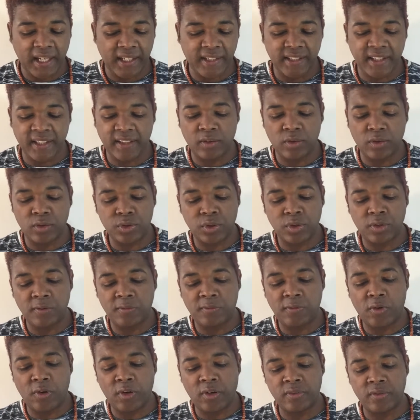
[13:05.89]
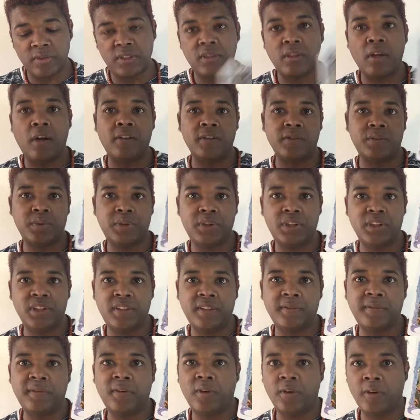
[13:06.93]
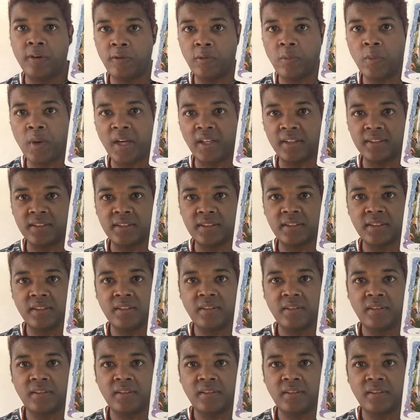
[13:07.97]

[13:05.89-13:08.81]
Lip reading: and then also the Four of Stars, which is the Four of Wands.